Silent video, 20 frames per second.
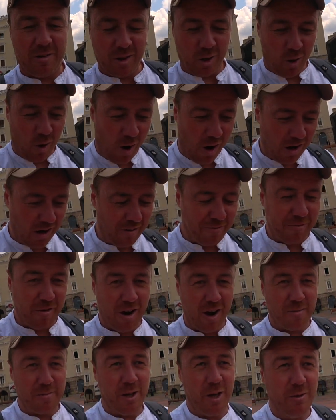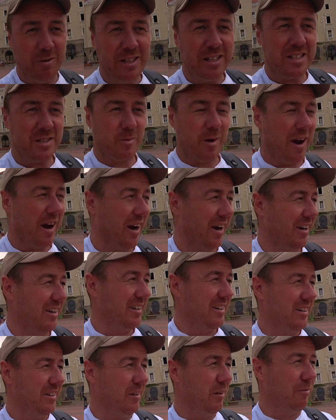the corner from Union Square,
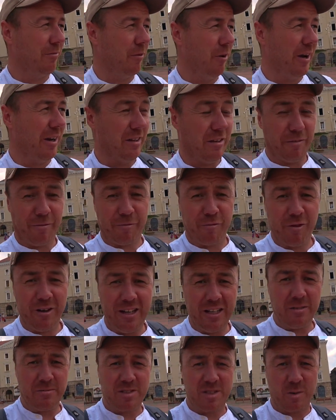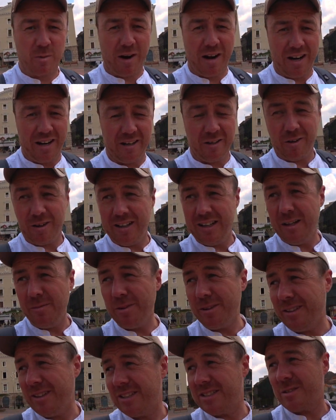you'll find Freedom Square or
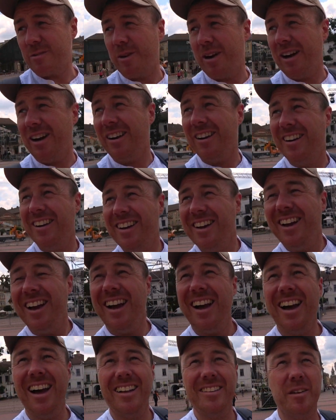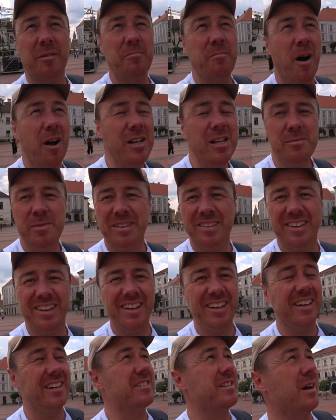Liberty Square. And the monument
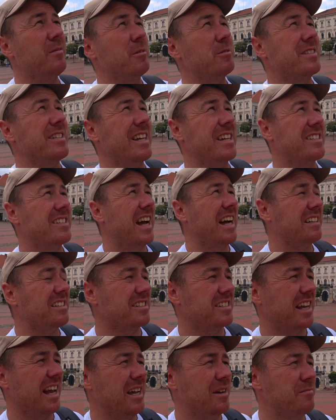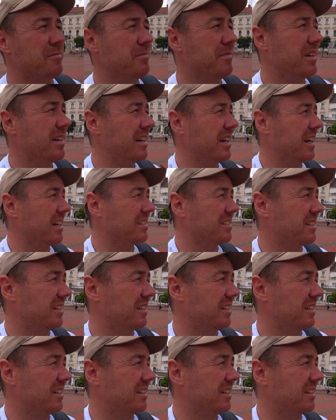here is almost the exact same as